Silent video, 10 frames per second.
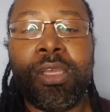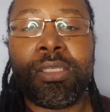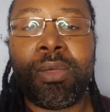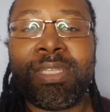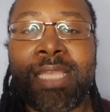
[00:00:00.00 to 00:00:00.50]

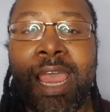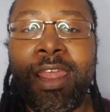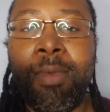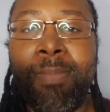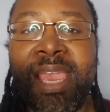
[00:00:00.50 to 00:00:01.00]
So it's
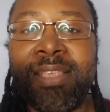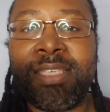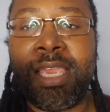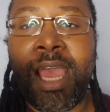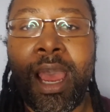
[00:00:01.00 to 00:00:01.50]
kind of
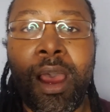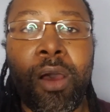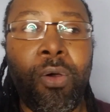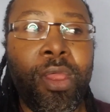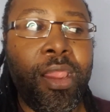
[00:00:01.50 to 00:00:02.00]
amazing
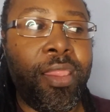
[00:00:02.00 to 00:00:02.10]
how,